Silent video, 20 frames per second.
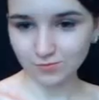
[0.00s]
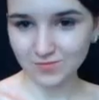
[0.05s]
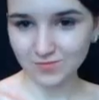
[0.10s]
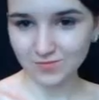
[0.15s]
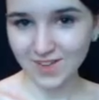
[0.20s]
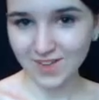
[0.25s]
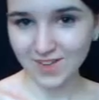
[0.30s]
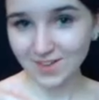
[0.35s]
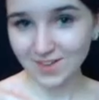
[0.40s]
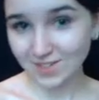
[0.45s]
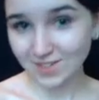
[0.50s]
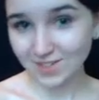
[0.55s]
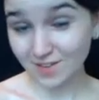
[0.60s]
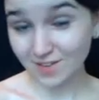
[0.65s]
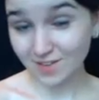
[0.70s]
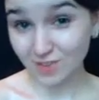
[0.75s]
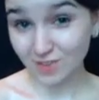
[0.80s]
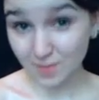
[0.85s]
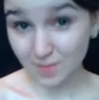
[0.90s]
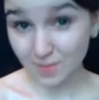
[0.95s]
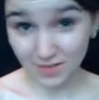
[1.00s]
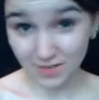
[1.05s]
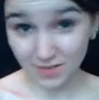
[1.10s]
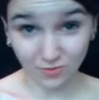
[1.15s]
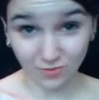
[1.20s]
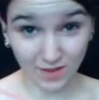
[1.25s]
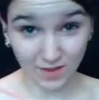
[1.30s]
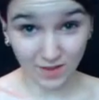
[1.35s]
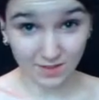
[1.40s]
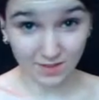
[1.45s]
To cover up any
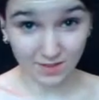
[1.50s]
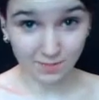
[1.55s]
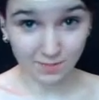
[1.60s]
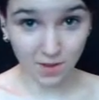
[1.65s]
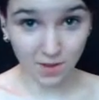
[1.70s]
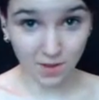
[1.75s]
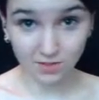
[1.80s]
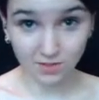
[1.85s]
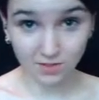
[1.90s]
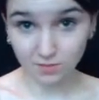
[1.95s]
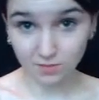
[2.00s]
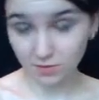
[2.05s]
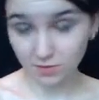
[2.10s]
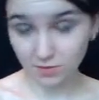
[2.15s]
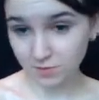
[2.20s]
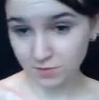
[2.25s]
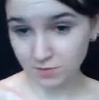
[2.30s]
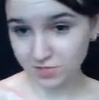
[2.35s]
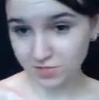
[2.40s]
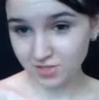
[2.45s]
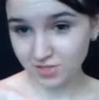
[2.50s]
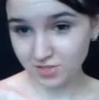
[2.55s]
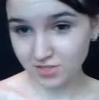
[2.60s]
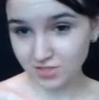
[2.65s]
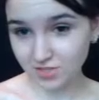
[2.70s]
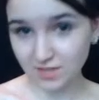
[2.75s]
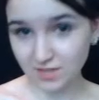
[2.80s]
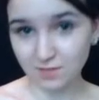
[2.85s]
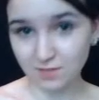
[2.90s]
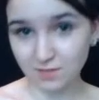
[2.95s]
red spots or blemishes,
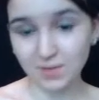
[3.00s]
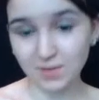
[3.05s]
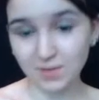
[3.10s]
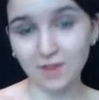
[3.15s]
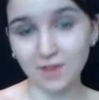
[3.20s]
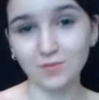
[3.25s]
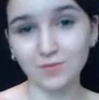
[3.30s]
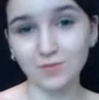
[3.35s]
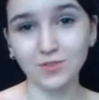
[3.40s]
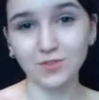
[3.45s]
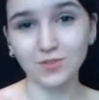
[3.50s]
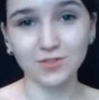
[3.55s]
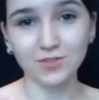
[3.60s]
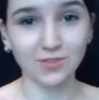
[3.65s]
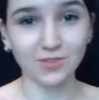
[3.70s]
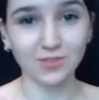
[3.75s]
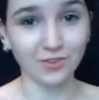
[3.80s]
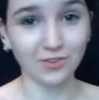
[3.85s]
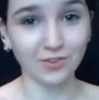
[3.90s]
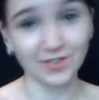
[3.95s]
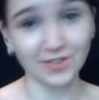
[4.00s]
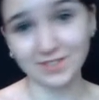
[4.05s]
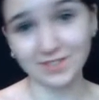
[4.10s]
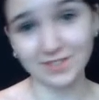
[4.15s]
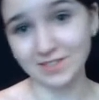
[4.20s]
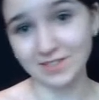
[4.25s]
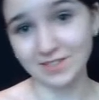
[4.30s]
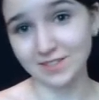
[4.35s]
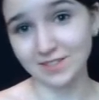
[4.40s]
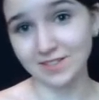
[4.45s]
it can be helpful to use a green
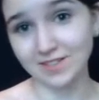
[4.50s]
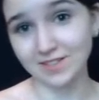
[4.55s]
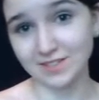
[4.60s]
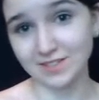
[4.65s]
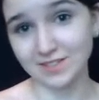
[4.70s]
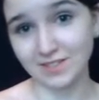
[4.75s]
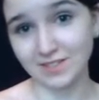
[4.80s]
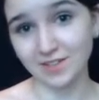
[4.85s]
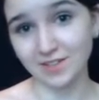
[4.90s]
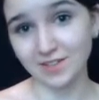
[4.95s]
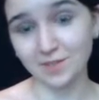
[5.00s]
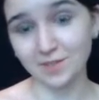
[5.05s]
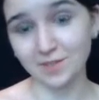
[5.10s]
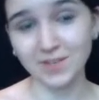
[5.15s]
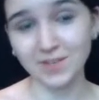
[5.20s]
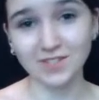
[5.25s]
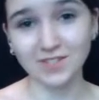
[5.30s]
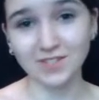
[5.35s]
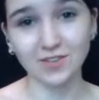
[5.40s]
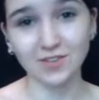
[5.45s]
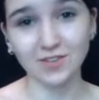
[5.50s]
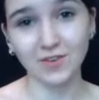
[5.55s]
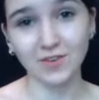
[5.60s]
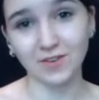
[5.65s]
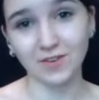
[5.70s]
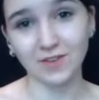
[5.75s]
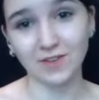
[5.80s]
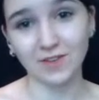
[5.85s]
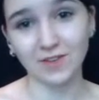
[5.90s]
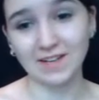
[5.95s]
tinted concealer because the green
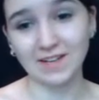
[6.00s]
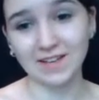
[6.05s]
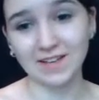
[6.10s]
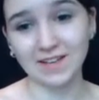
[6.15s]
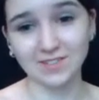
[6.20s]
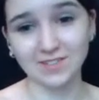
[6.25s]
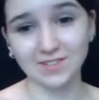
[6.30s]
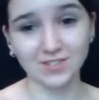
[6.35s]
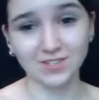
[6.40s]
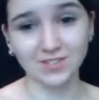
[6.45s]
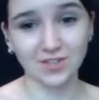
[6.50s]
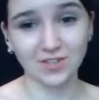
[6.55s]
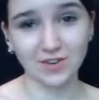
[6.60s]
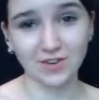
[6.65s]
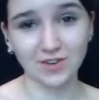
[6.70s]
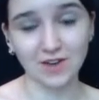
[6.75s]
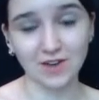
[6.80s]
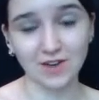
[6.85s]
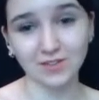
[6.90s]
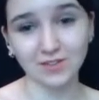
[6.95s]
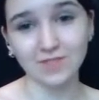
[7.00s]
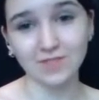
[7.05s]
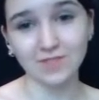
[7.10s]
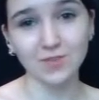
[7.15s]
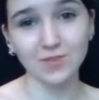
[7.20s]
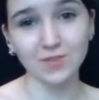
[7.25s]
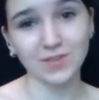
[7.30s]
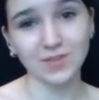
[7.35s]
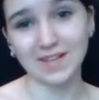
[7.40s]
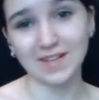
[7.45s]
and red cancel each other out and leave you
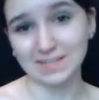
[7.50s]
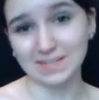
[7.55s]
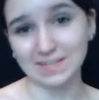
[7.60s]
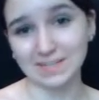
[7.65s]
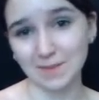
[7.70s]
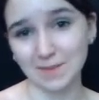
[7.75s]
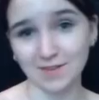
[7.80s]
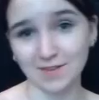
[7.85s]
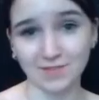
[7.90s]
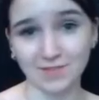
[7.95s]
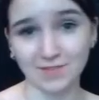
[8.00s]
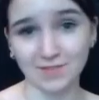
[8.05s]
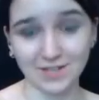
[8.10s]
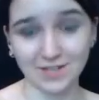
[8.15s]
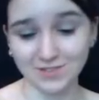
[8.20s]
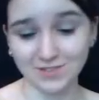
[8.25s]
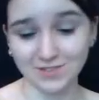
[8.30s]
with a nice pale finish.